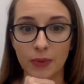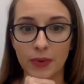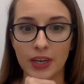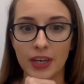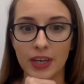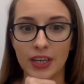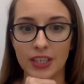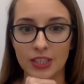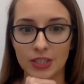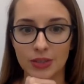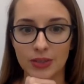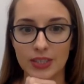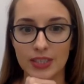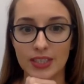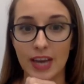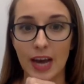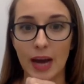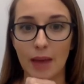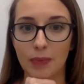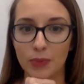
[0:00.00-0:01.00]
We need to
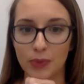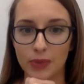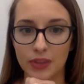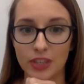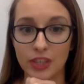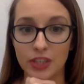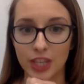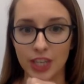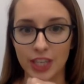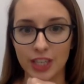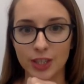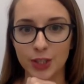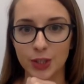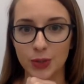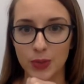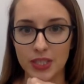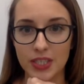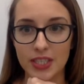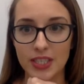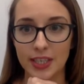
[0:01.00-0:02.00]
adapt with the changes
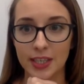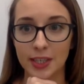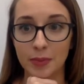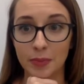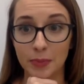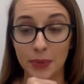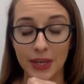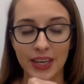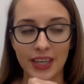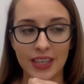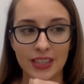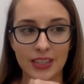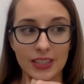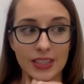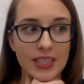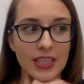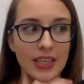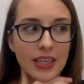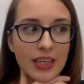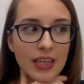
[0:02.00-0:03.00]
we're seeing,
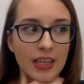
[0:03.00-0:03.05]
because